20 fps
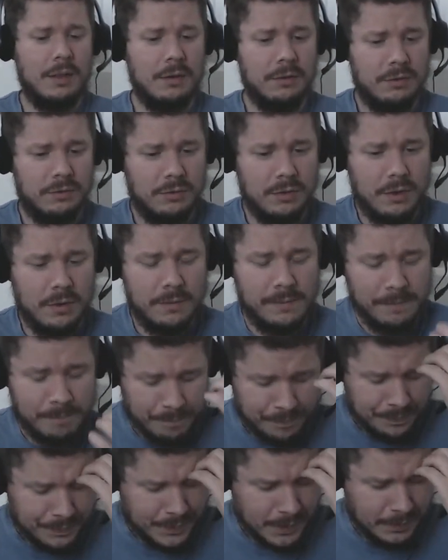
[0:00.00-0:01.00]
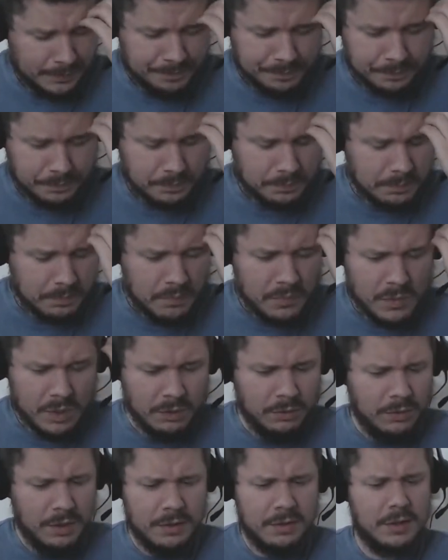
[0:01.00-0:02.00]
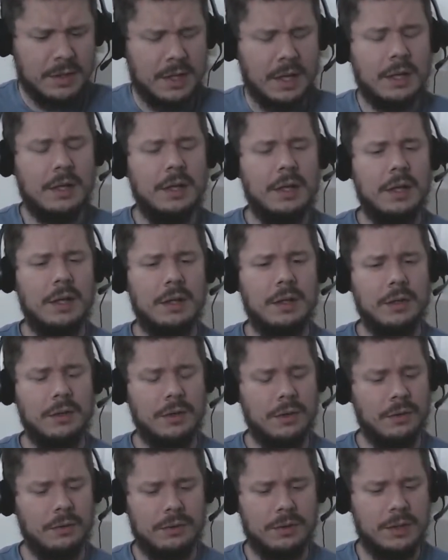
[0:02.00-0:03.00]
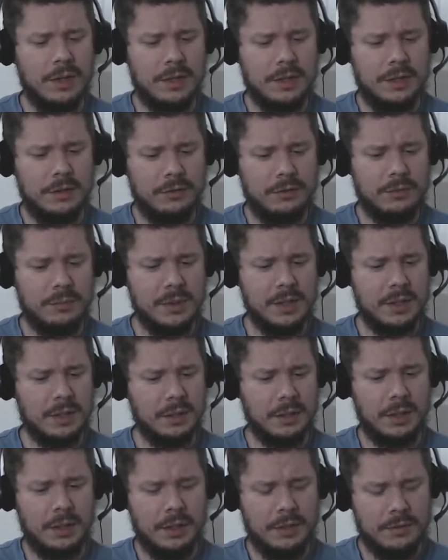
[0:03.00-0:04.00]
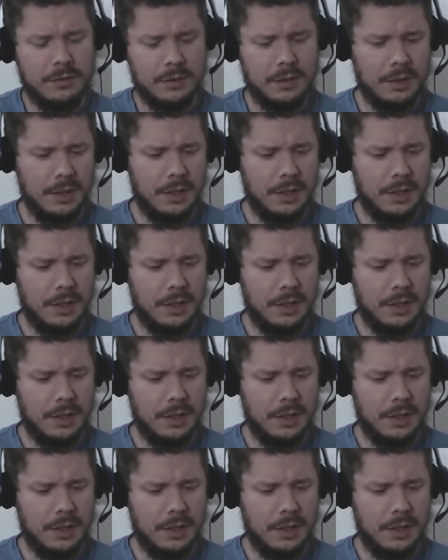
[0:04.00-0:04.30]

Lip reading: There's nothing I need, that needs to be cleaned.